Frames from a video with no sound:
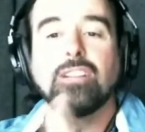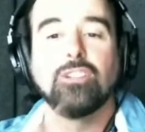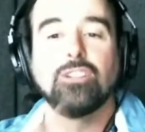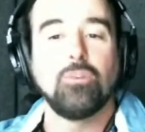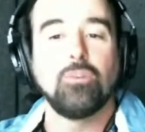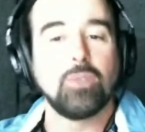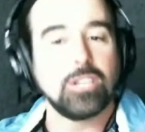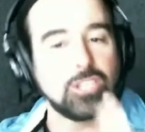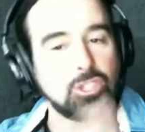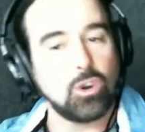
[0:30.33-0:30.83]
do
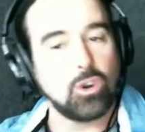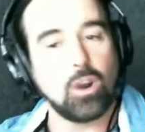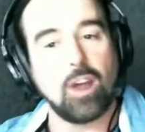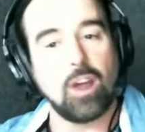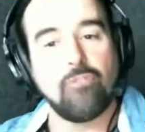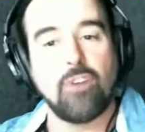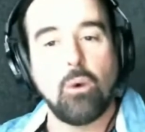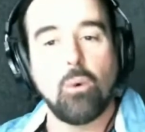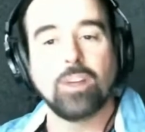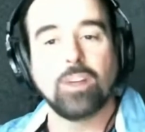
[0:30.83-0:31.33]
want to start
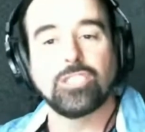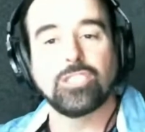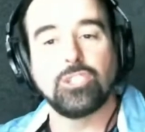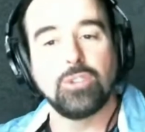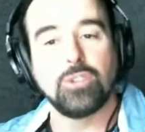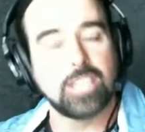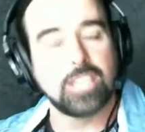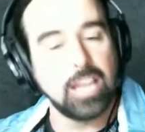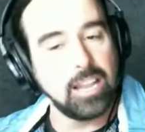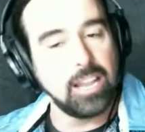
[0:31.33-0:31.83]
off. I want you
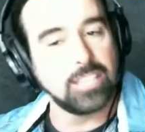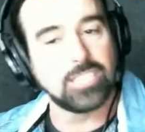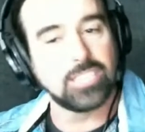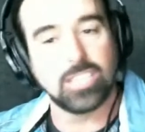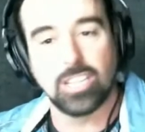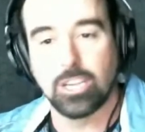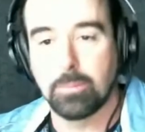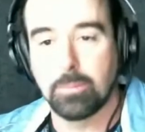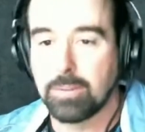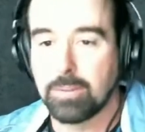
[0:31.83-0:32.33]
to tell us a
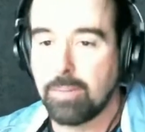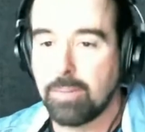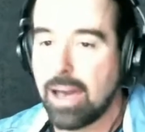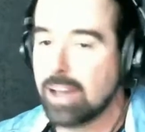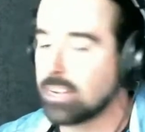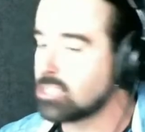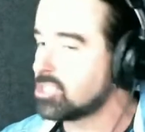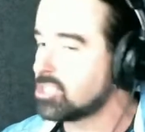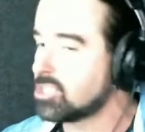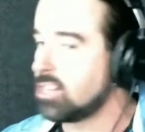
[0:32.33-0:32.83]
little bit
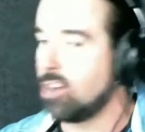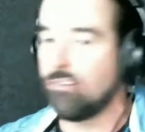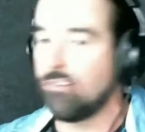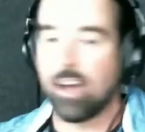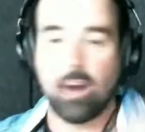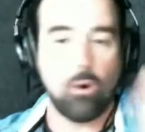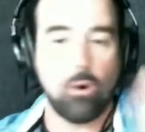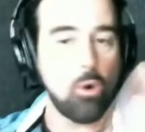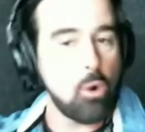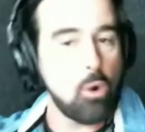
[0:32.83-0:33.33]
about yourself.
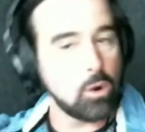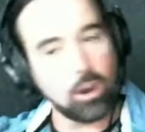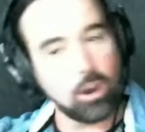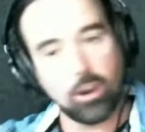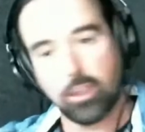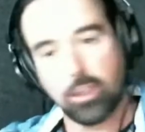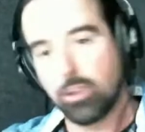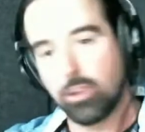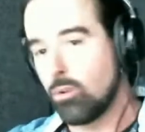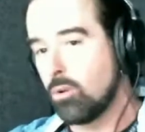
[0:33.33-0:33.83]
How old are
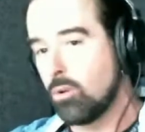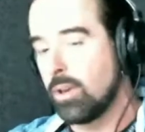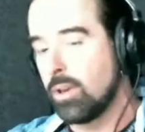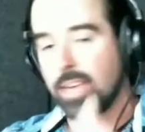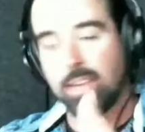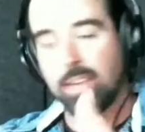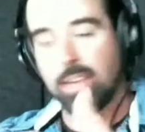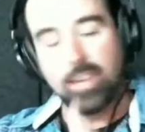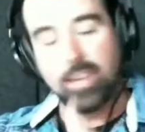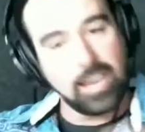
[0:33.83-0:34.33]
you?
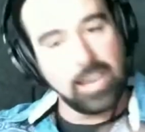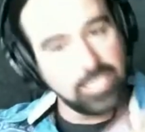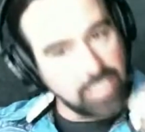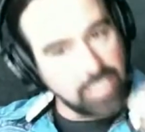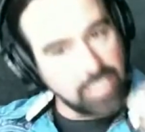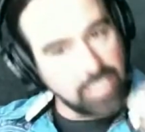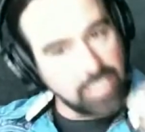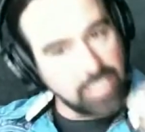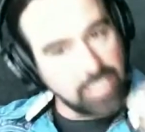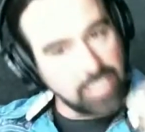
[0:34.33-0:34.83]

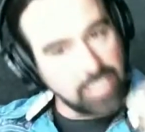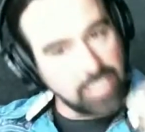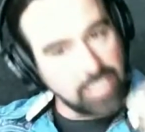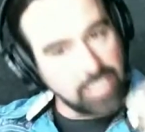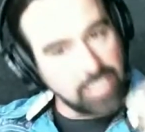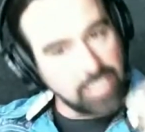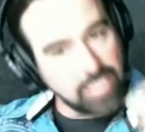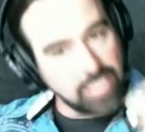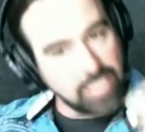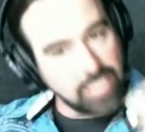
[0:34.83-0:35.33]
Exactly where do
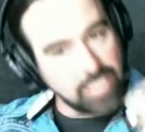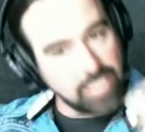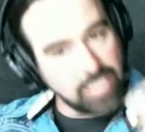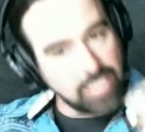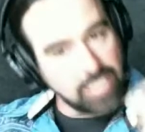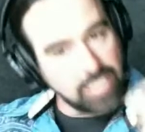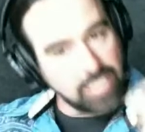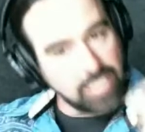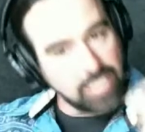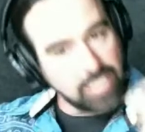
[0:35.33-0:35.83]
you live?
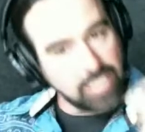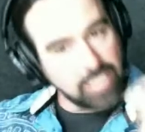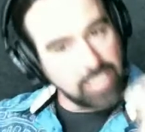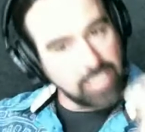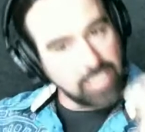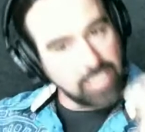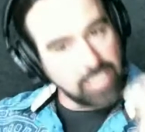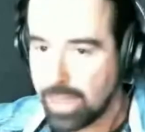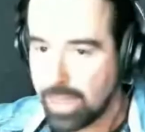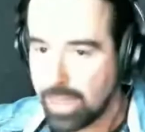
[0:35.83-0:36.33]
Are you
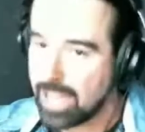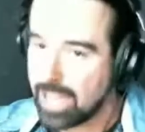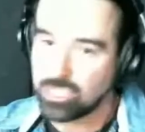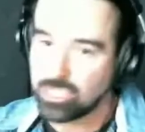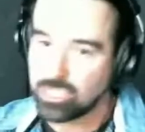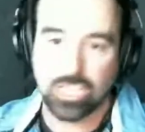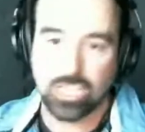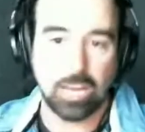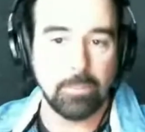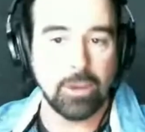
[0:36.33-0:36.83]
in a band?
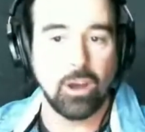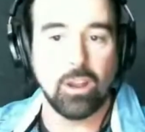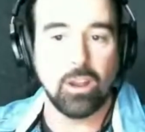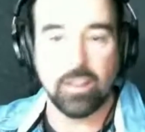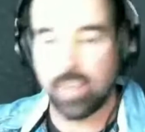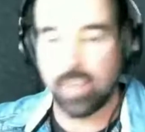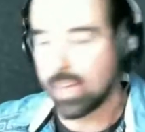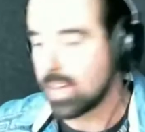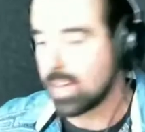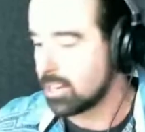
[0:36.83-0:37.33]
Just tell me all
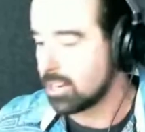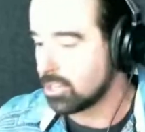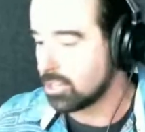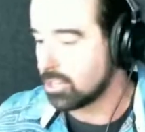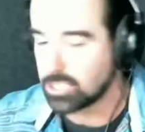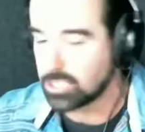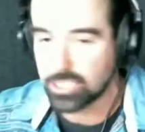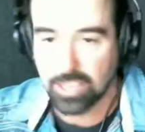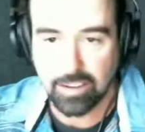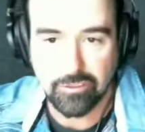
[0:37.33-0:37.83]
of that kind of
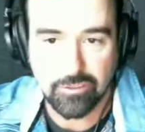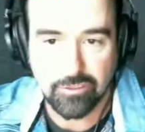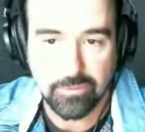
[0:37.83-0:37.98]
good stuff.